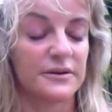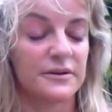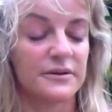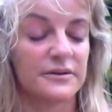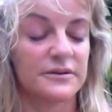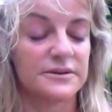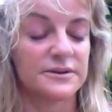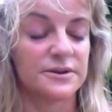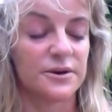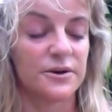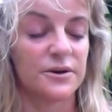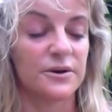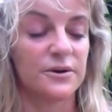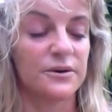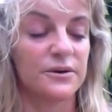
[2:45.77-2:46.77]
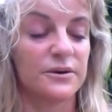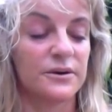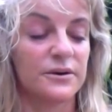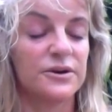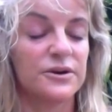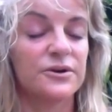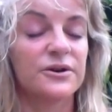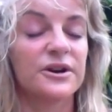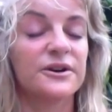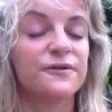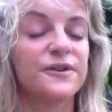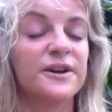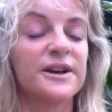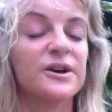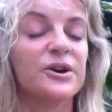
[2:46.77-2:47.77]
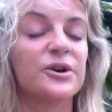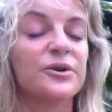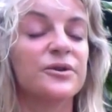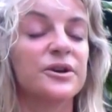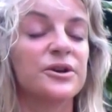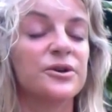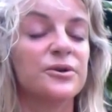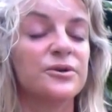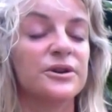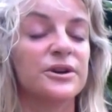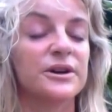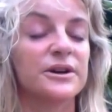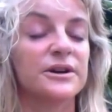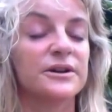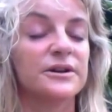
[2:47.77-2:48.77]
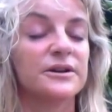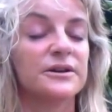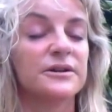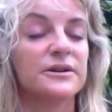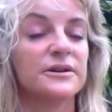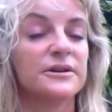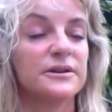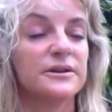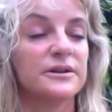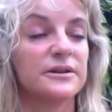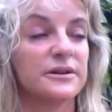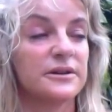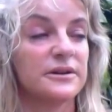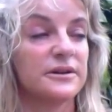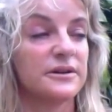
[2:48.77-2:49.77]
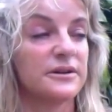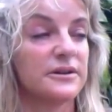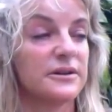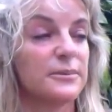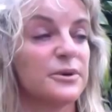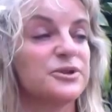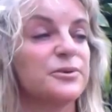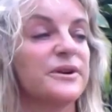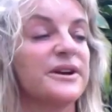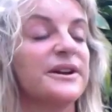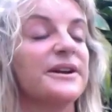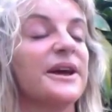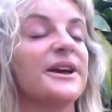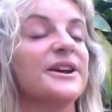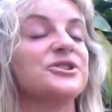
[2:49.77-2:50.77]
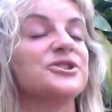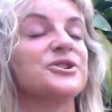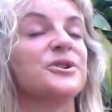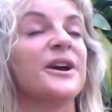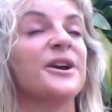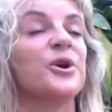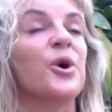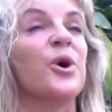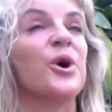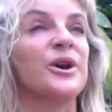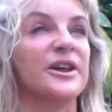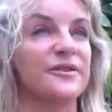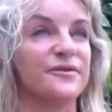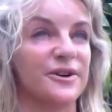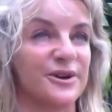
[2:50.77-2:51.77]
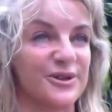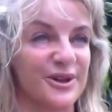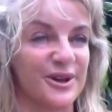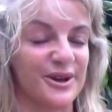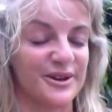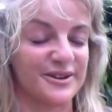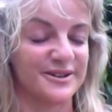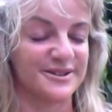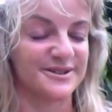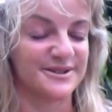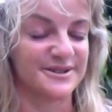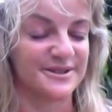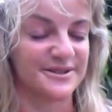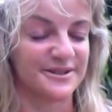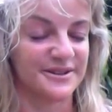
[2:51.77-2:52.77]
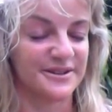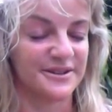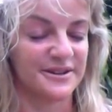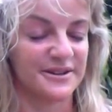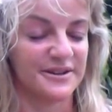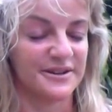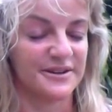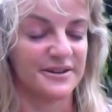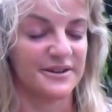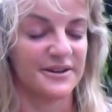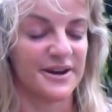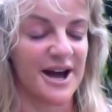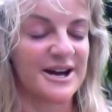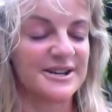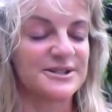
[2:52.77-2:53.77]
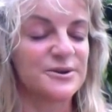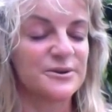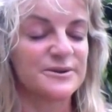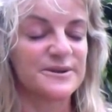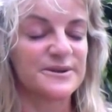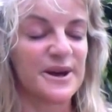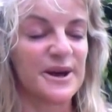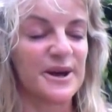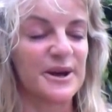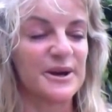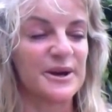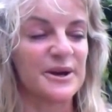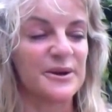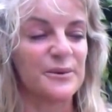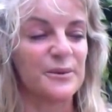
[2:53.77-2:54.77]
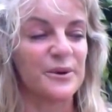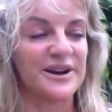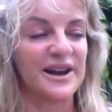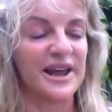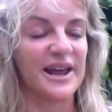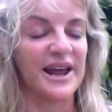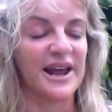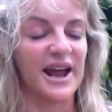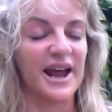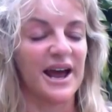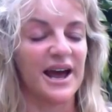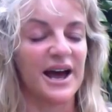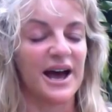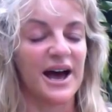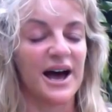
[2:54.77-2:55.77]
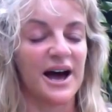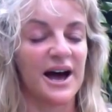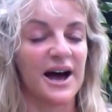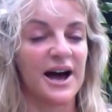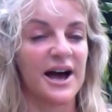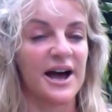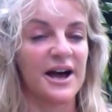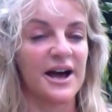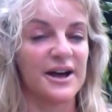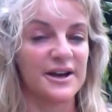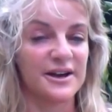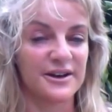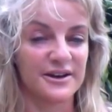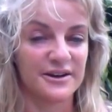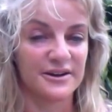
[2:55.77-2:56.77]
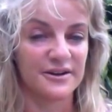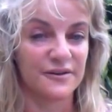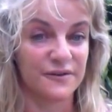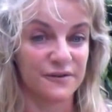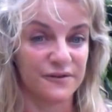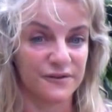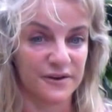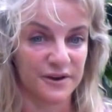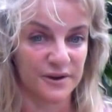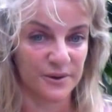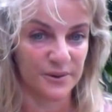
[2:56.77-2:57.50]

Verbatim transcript: So you can feel the union between nature and all living things as you say inwardly, I feel.